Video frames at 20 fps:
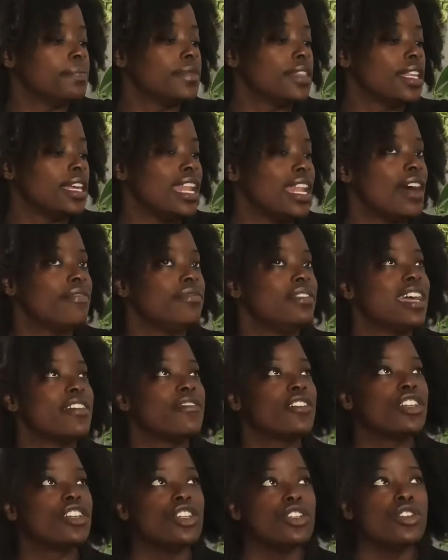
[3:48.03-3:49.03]
And I've never
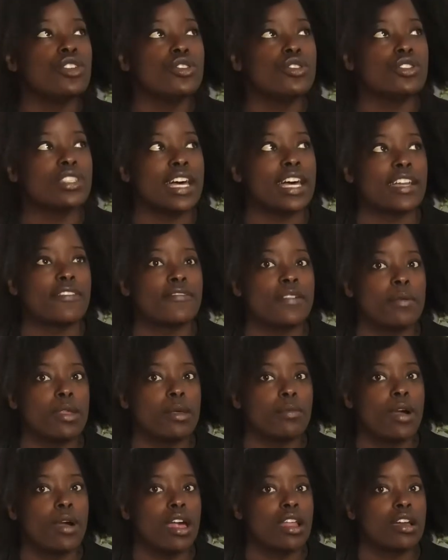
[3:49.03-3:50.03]
used like feminine
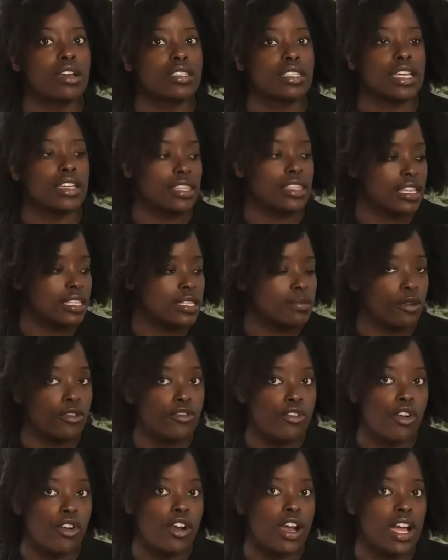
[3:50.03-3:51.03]
products like this
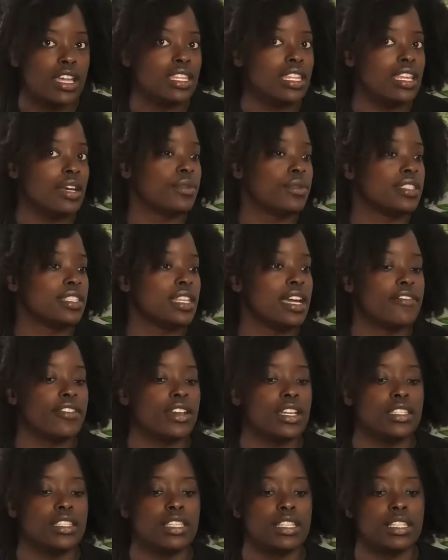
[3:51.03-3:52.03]
before, and it was never
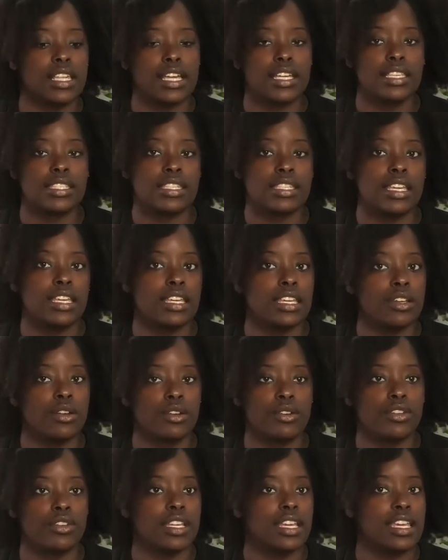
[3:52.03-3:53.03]
into like St. or
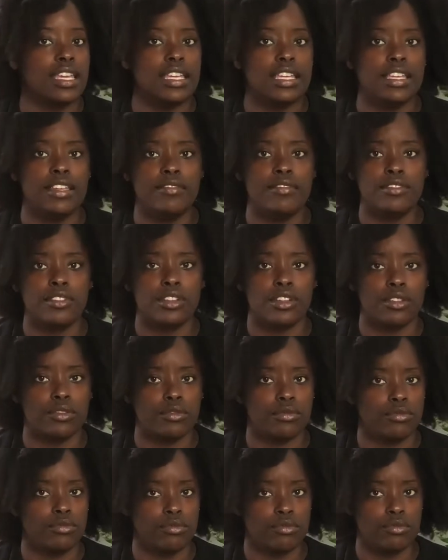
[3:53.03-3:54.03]
Eve's or
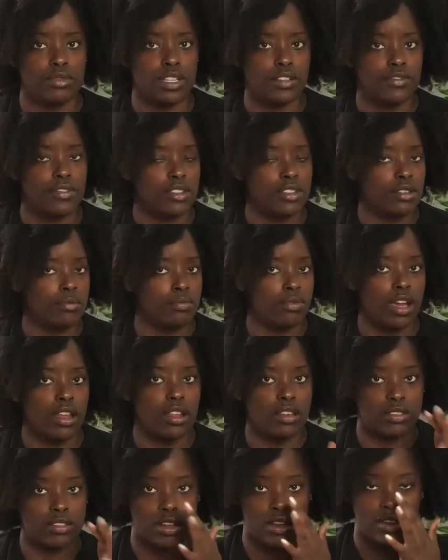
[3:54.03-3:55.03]
whatever the products
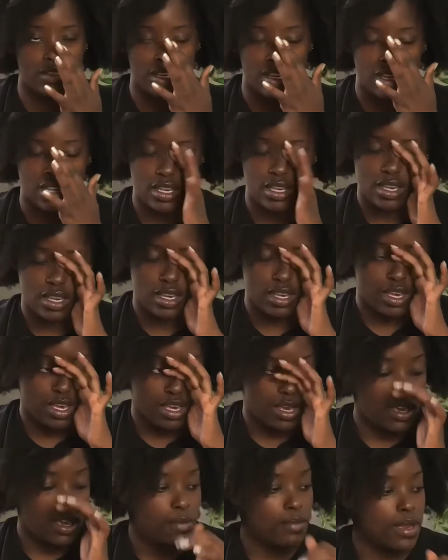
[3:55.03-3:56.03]
are that
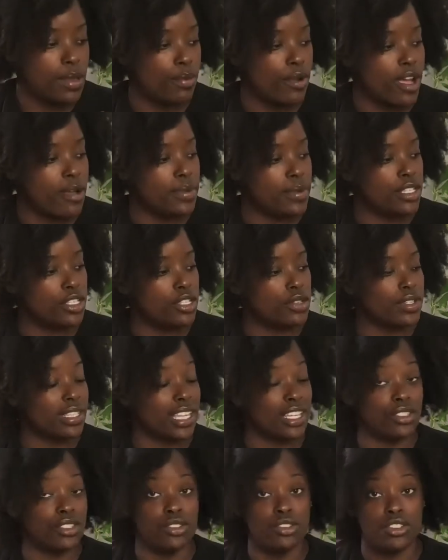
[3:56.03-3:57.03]
people have been doing, like
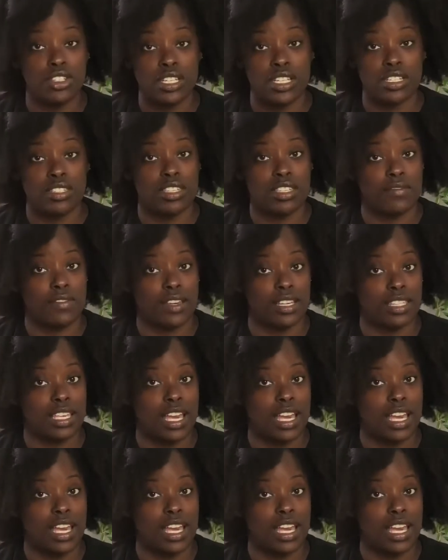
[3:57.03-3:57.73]
douching and stuff like that.